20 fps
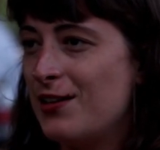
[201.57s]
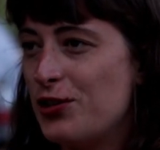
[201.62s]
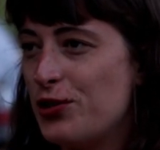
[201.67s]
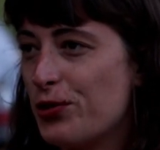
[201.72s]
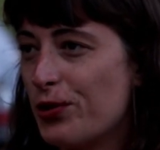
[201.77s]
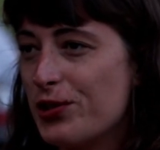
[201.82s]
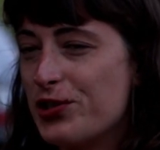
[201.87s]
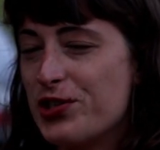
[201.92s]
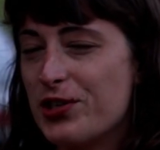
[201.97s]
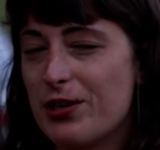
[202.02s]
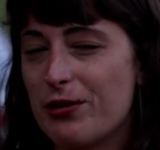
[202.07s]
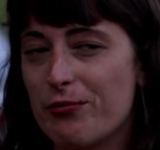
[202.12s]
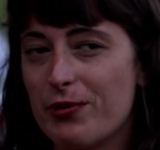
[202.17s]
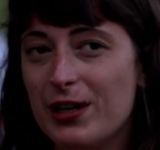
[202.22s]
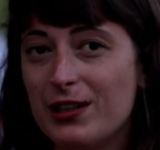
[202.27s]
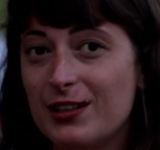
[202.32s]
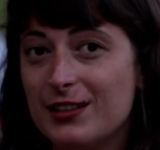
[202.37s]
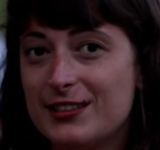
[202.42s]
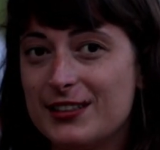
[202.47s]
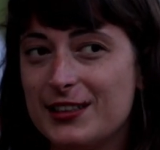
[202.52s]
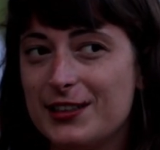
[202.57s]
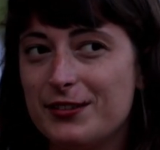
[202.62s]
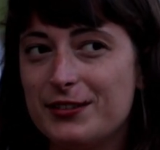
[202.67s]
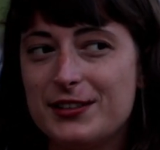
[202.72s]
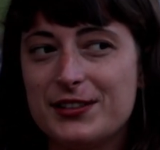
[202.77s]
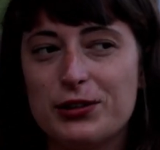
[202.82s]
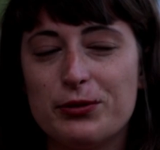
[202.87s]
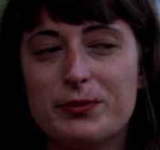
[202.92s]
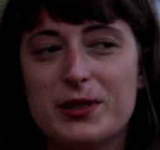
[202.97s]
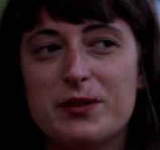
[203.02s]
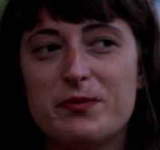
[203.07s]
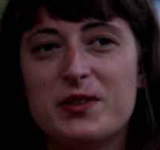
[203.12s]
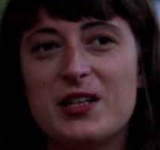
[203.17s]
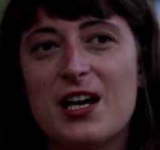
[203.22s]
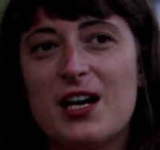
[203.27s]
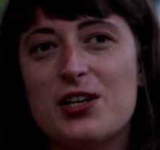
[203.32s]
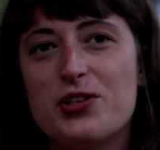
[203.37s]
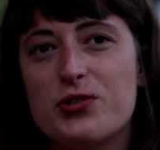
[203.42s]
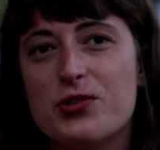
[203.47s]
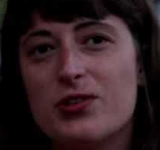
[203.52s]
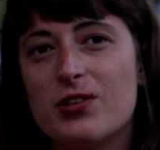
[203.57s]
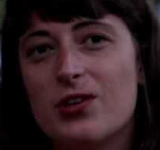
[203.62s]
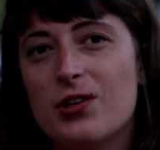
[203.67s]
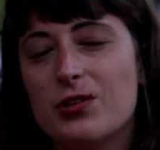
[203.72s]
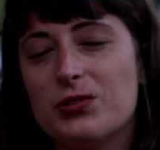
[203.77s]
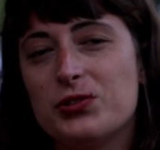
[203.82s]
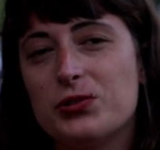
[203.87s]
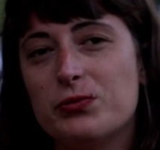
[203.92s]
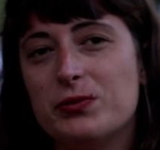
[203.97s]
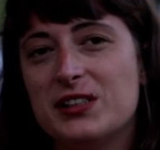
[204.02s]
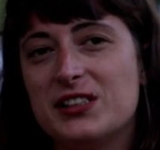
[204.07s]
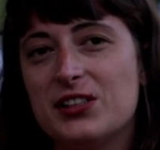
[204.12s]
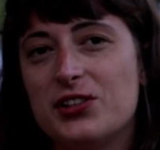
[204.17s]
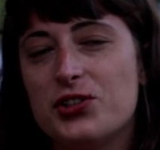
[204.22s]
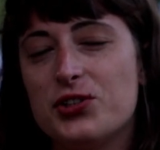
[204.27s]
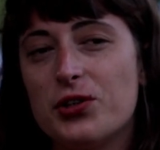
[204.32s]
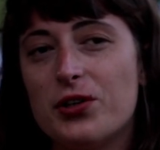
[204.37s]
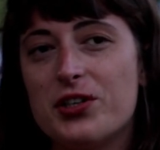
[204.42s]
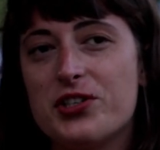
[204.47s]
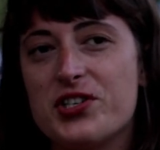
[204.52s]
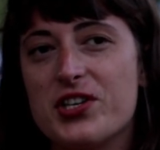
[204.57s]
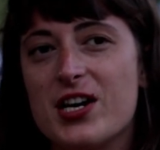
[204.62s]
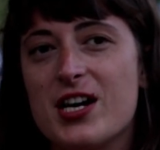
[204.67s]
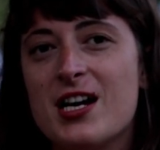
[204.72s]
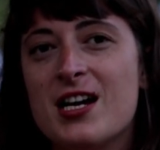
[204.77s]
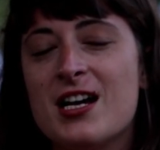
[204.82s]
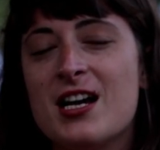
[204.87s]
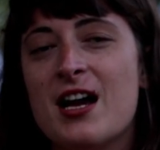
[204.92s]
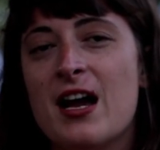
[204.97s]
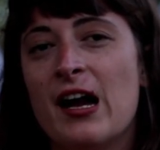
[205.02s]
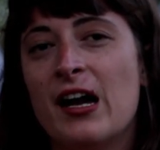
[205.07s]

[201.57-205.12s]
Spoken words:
Georgian relatives, so maybe I should go to visit Georgia.